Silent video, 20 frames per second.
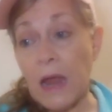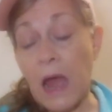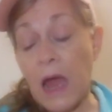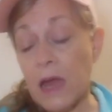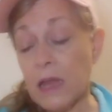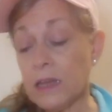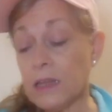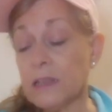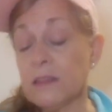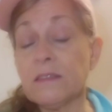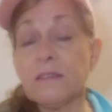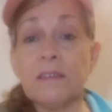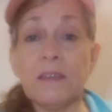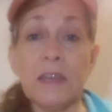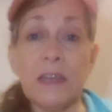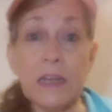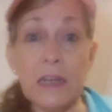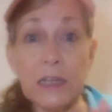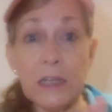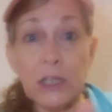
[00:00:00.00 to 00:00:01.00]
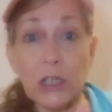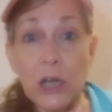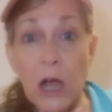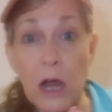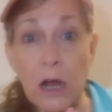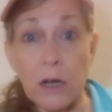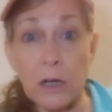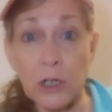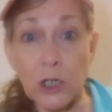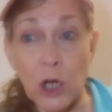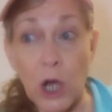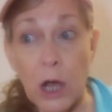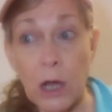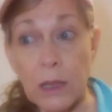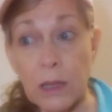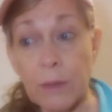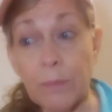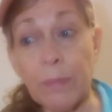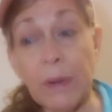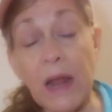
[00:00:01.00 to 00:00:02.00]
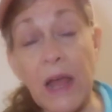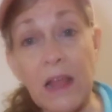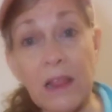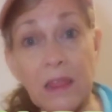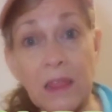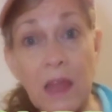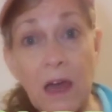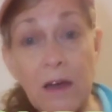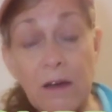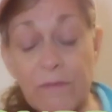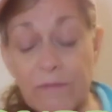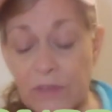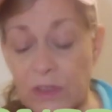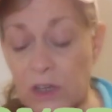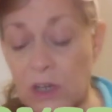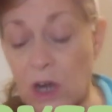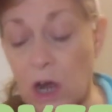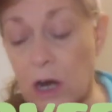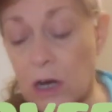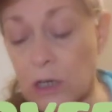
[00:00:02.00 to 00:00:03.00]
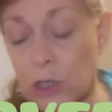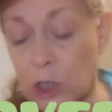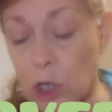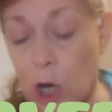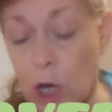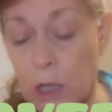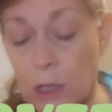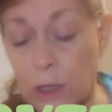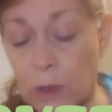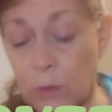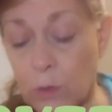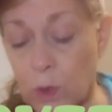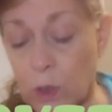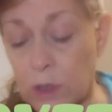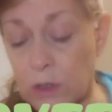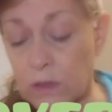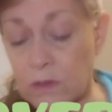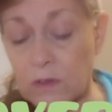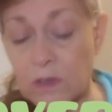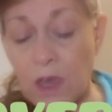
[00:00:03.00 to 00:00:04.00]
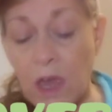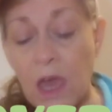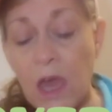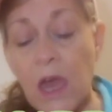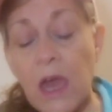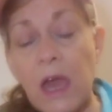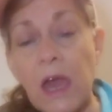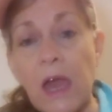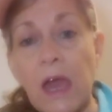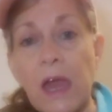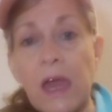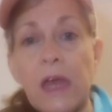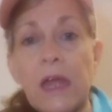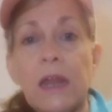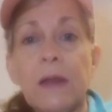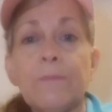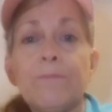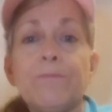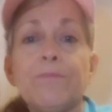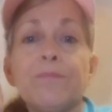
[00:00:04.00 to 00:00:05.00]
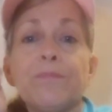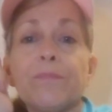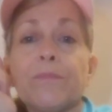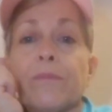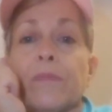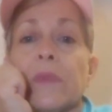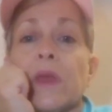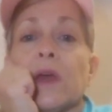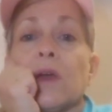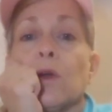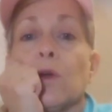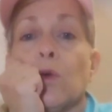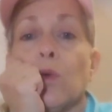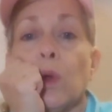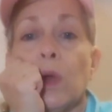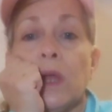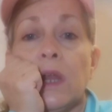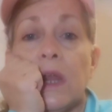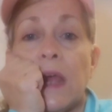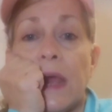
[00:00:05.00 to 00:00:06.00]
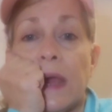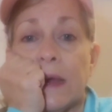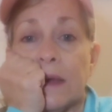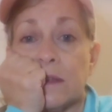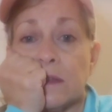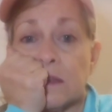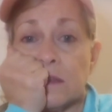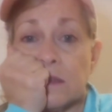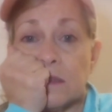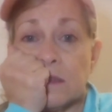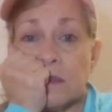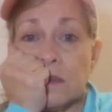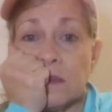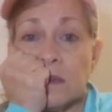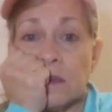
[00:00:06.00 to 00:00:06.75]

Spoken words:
I didn't see any dark chocolate, but I love the dark chocolate ones. And Queen Anne's.